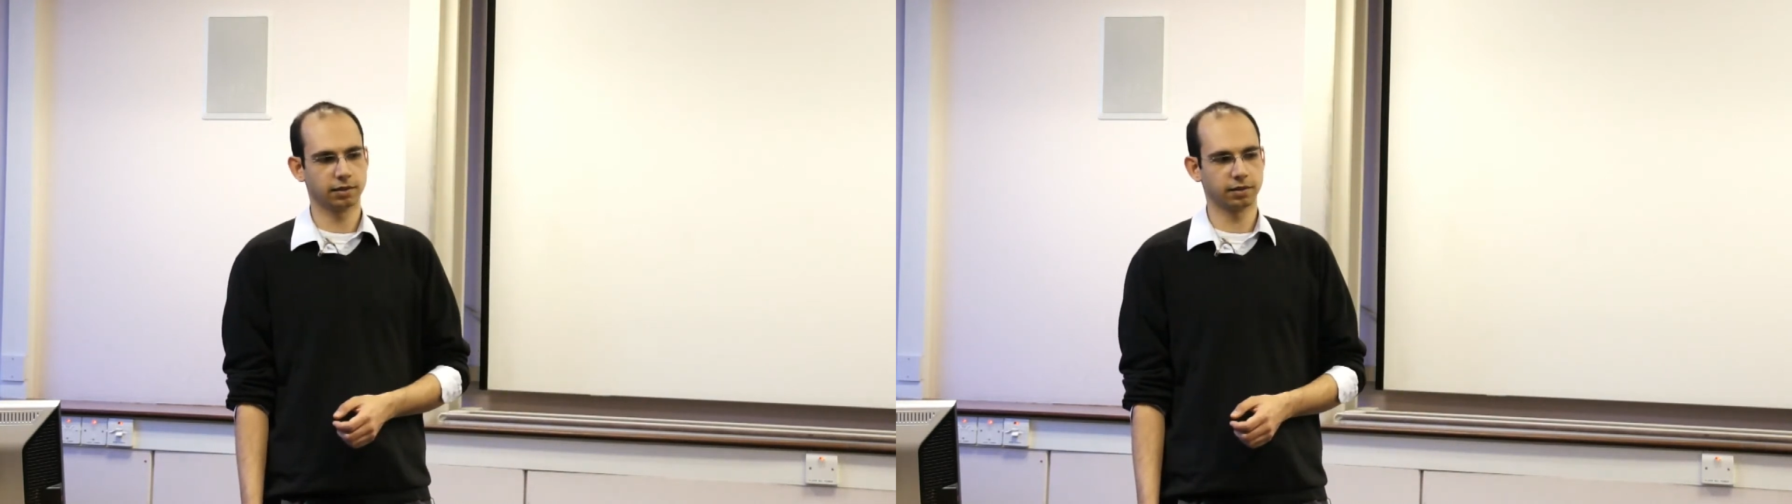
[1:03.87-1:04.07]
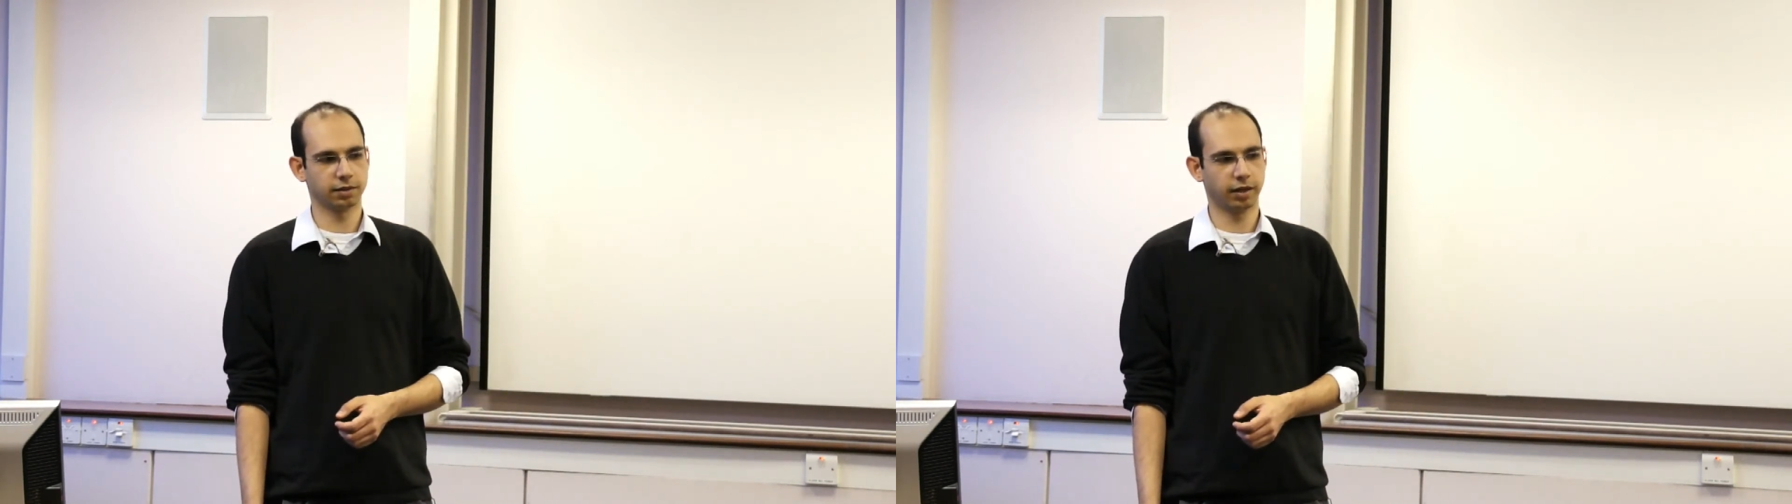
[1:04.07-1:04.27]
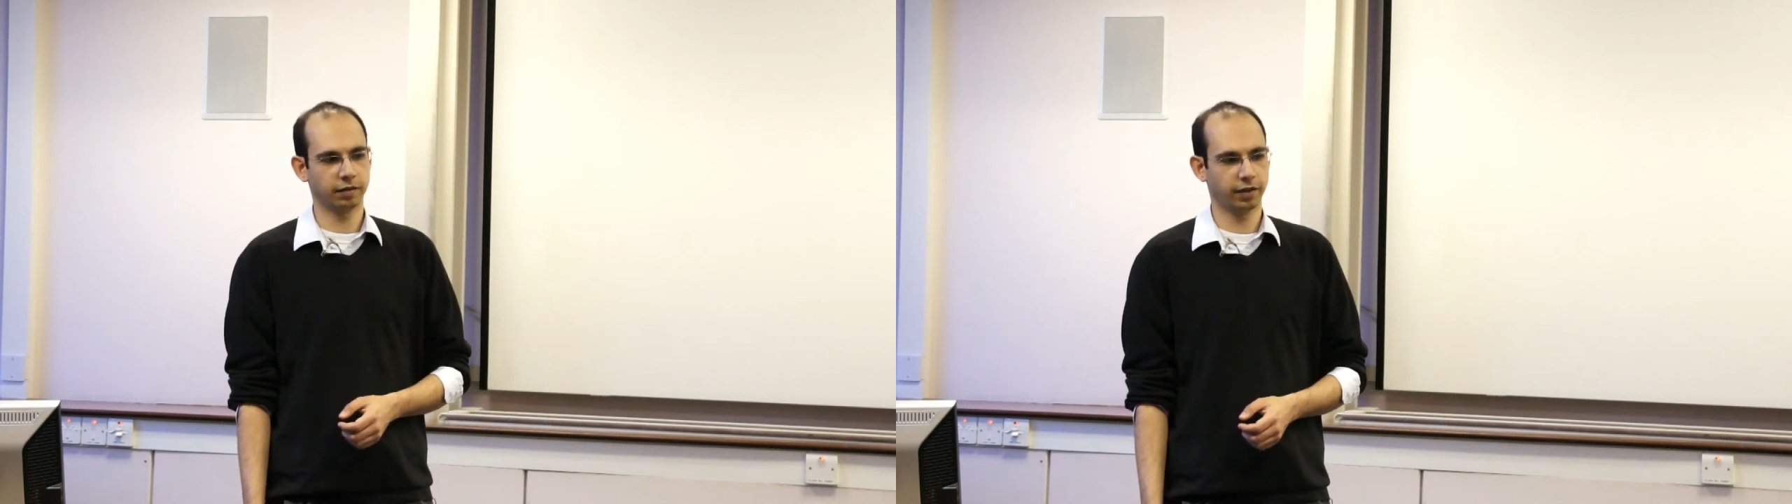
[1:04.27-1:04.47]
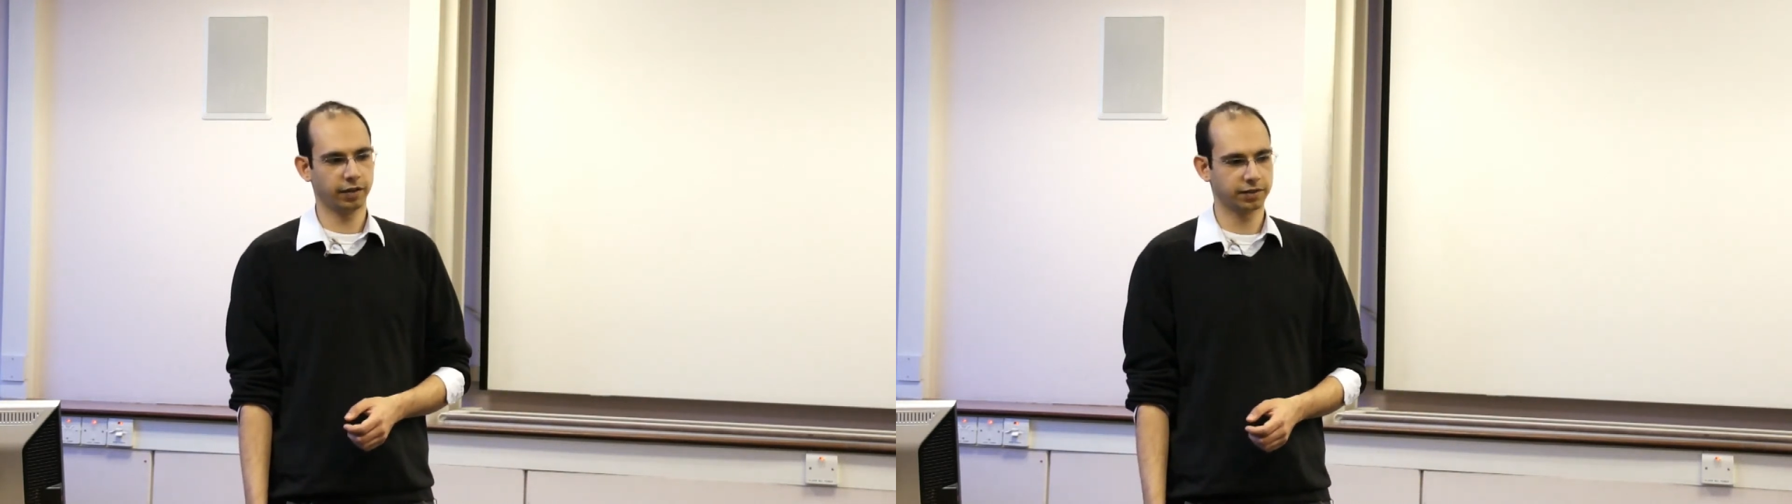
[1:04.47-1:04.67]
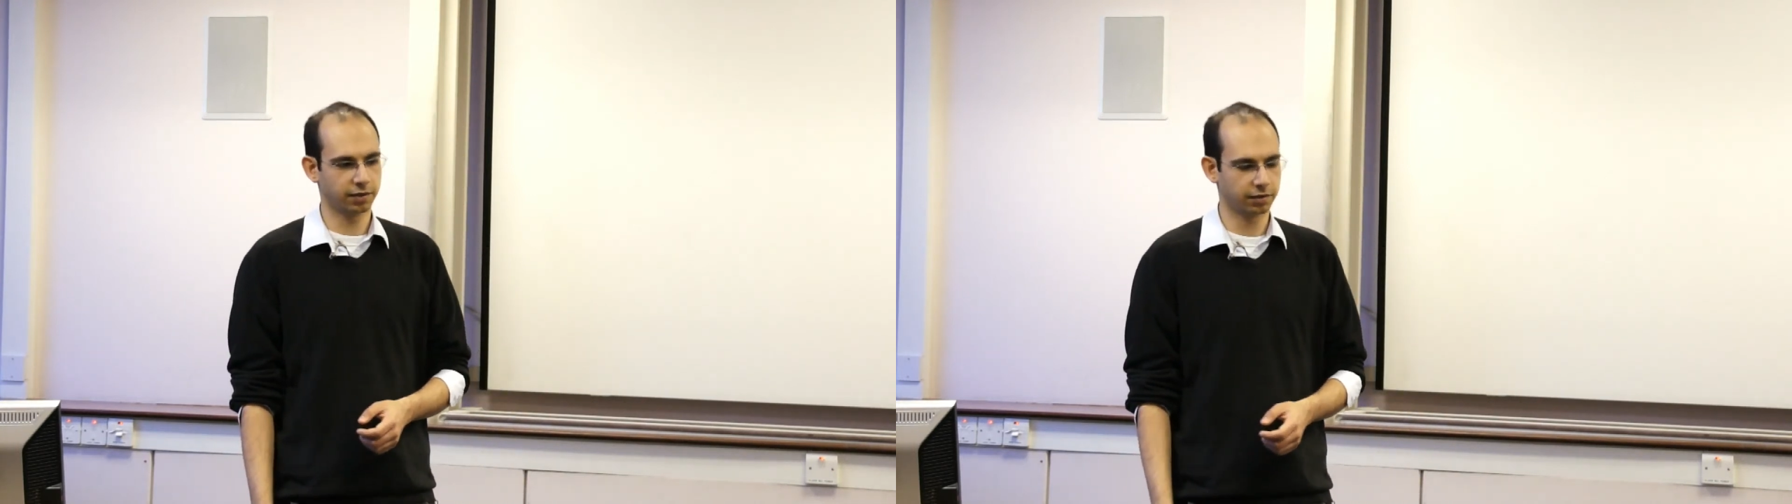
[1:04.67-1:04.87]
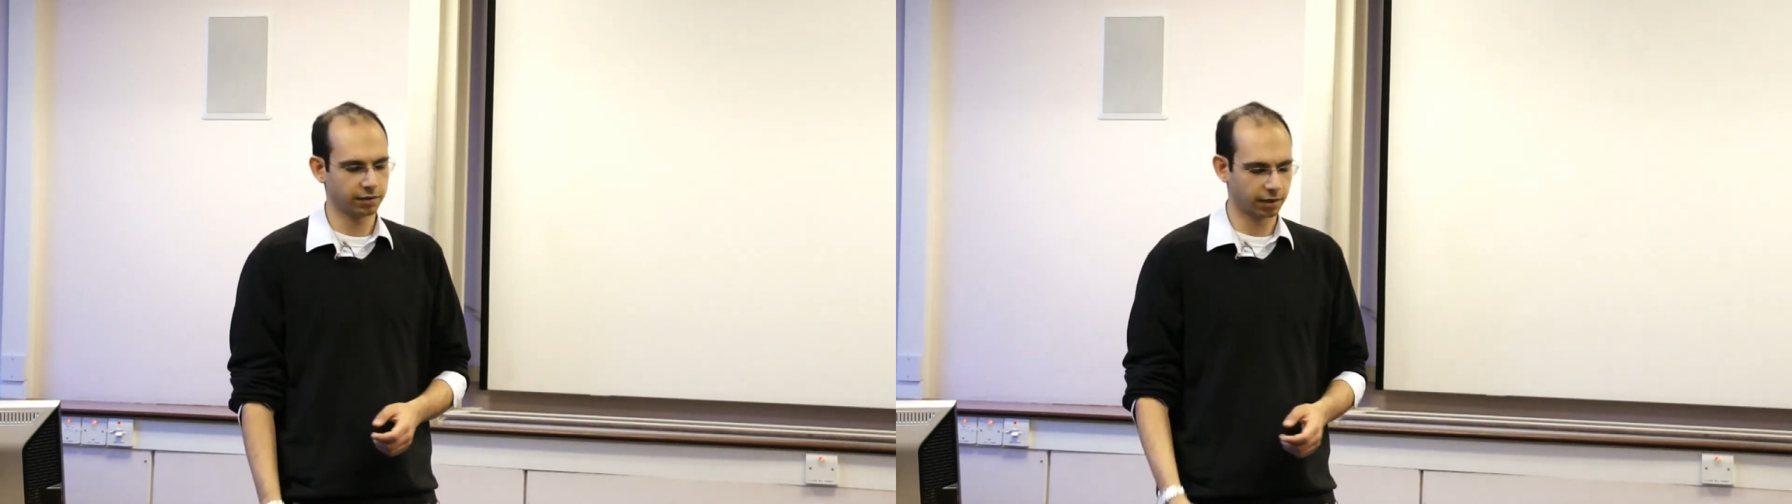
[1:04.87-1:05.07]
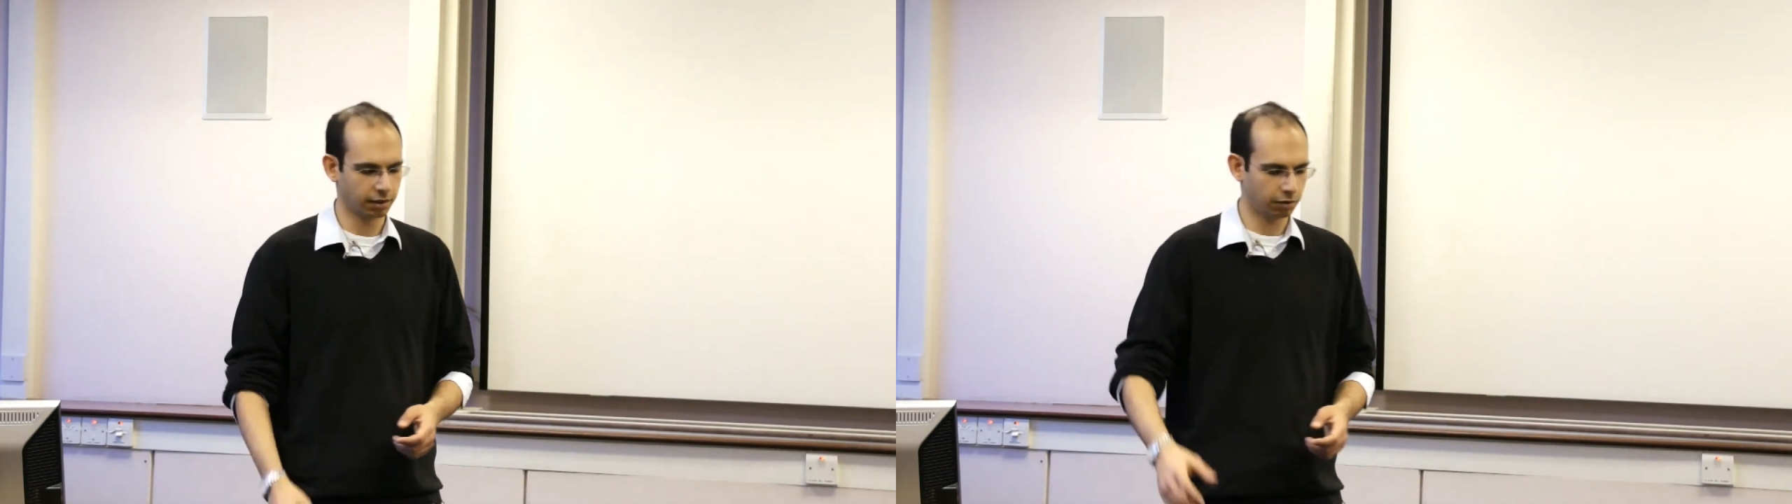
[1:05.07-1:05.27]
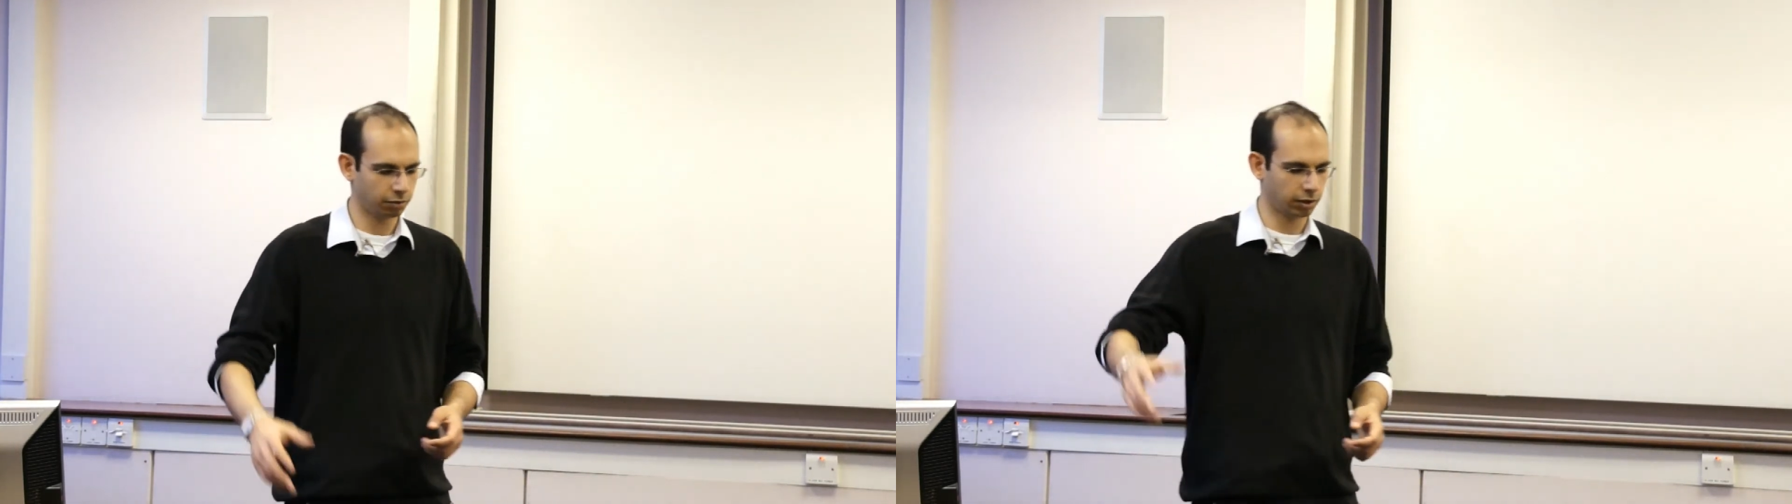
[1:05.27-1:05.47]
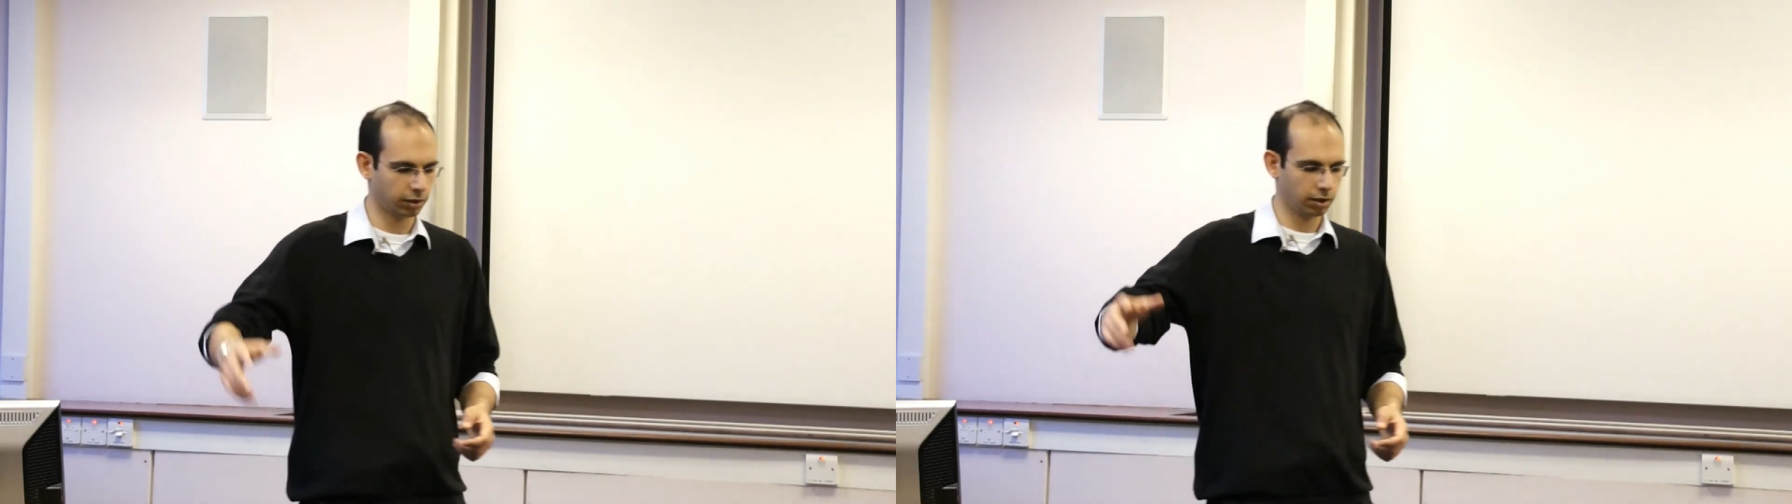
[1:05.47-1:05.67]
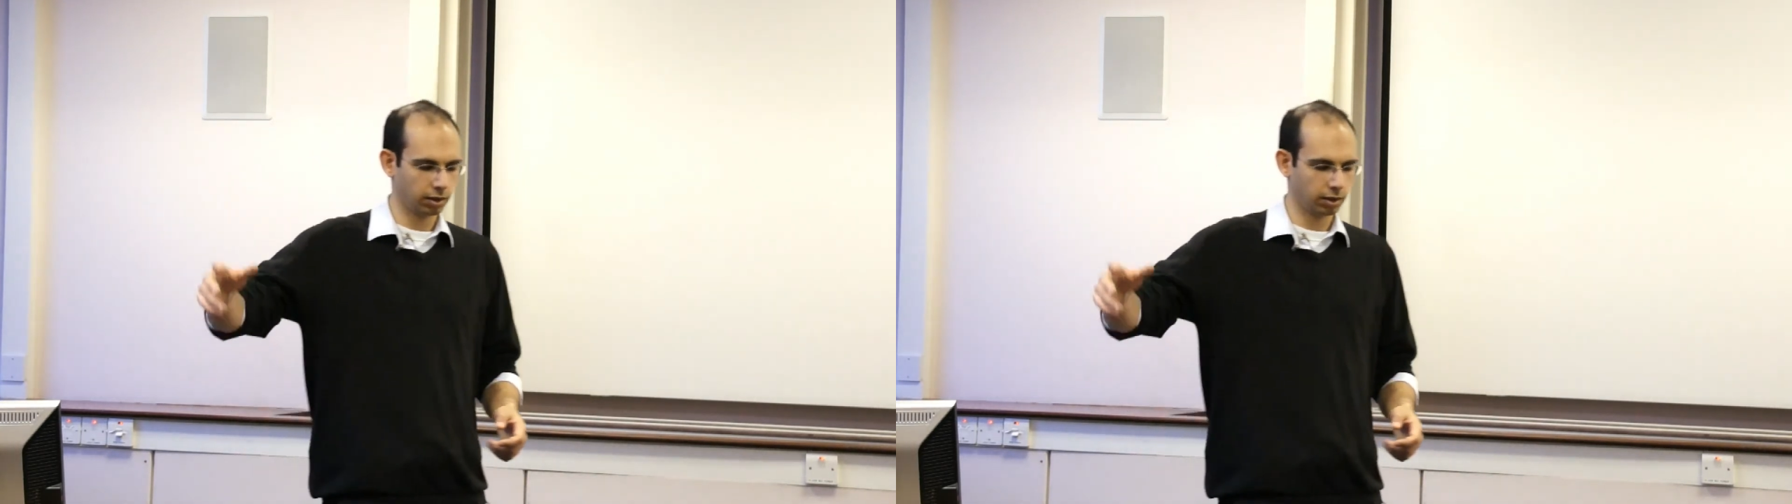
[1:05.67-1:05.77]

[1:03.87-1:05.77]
the grandfather said to the son, "Oh, well,